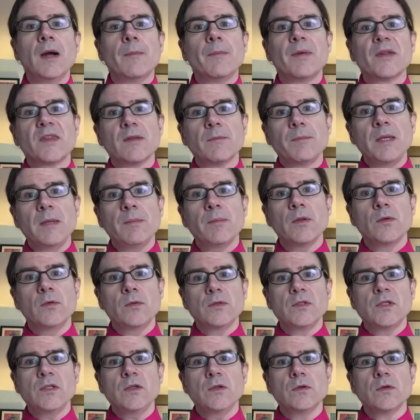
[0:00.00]
but the people who
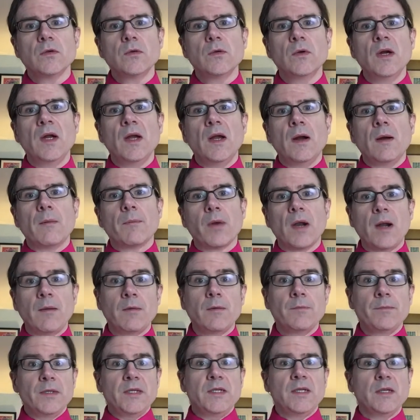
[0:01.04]
do
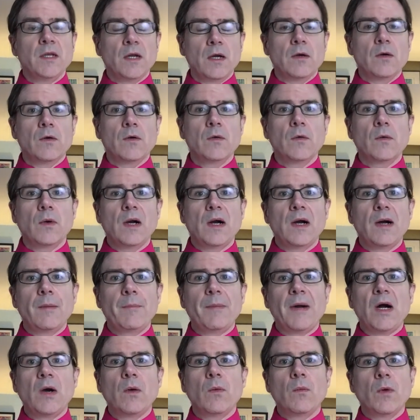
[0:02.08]
probably know
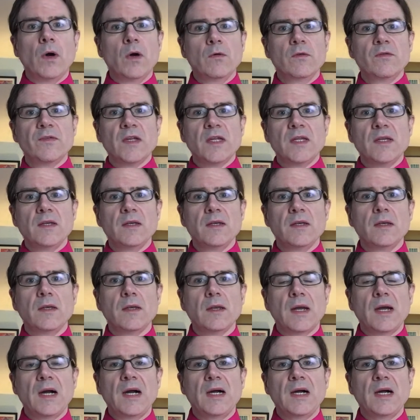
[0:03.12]
about woven